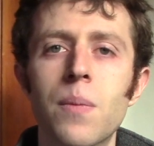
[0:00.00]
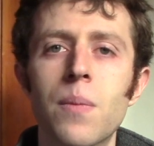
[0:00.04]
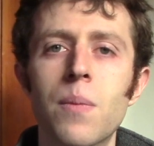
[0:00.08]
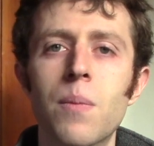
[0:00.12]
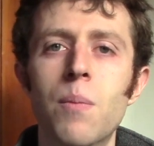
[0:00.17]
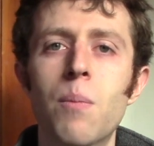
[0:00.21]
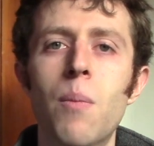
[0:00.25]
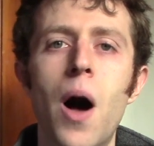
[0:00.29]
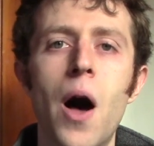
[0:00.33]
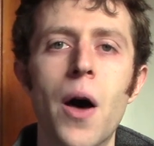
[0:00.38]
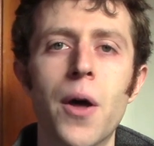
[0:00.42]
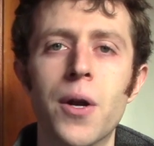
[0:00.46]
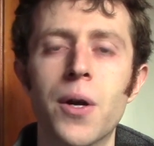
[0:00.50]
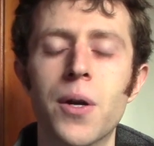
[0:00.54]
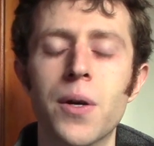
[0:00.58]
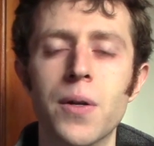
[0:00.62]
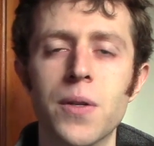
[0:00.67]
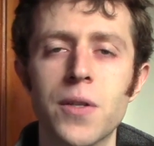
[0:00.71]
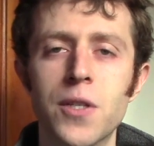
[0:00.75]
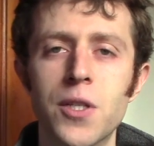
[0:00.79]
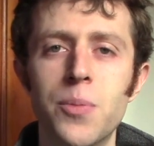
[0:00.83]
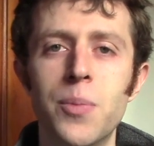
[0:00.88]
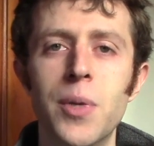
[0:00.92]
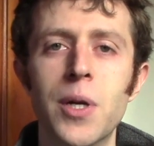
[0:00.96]

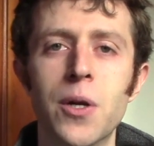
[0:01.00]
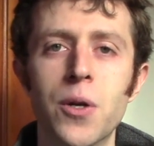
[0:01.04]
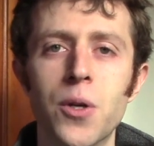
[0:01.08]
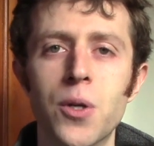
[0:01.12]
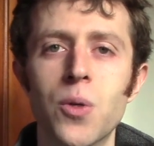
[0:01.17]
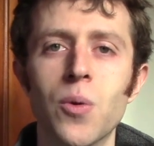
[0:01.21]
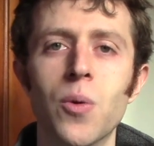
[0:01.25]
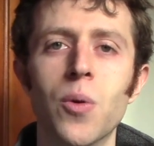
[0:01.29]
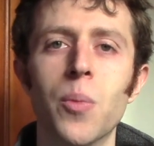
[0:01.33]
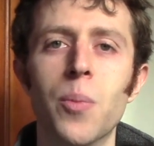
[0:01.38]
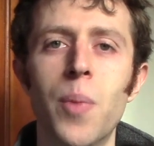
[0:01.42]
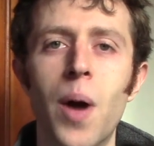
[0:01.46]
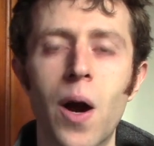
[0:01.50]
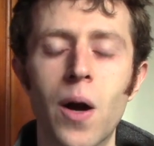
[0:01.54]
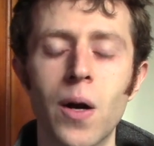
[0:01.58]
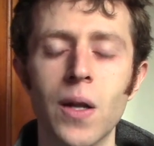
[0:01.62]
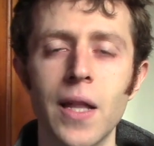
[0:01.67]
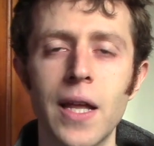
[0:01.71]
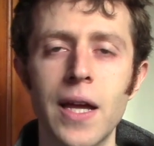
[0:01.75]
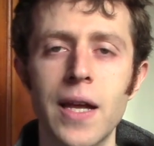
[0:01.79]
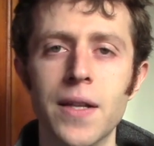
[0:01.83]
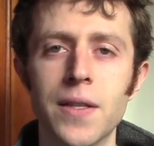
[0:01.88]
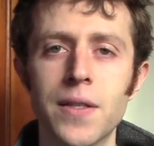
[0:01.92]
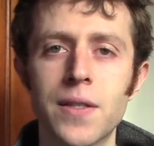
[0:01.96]
modern spiritual
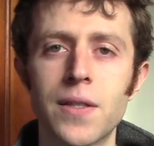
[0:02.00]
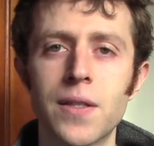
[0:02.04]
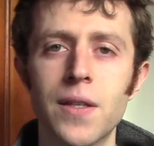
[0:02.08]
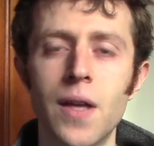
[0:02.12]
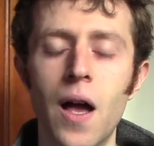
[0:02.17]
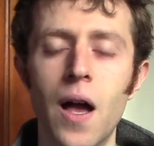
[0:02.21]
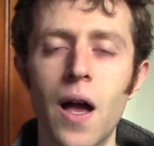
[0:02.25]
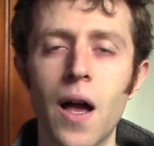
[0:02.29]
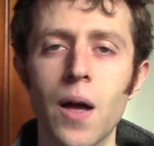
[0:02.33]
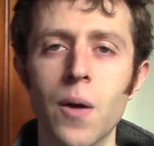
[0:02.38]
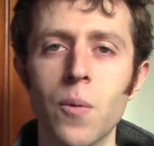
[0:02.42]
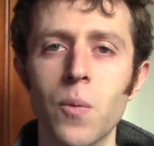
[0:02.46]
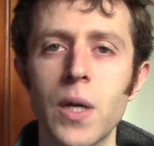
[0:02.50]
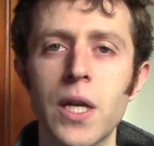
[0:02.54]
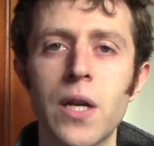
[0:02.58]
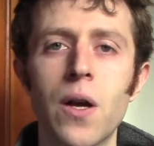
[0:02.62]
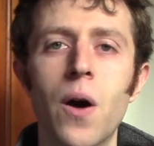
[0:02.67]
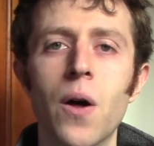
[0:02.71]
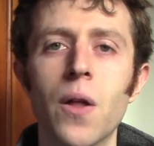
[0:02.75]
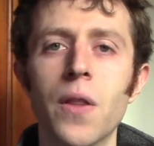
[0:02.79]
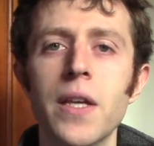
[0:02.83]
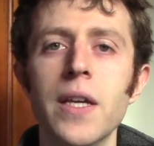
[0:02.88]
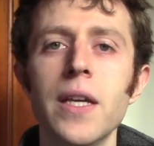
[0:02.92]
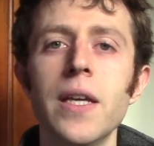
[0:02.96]
parlance, we
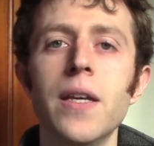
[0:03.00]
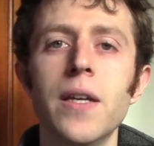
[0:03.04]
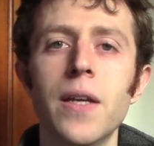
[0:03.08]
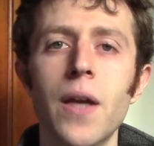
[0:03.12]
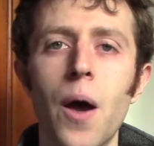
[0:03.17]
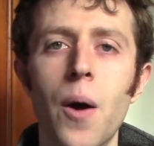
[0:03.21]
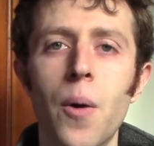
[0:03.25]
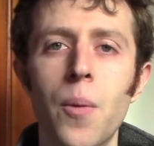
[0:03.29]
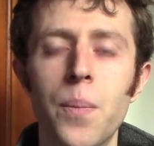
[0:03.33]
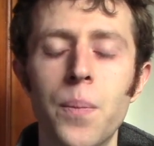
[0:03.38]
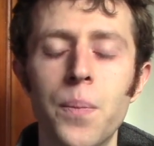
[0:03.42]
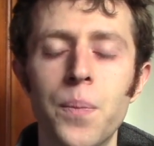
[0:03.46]
call the ego.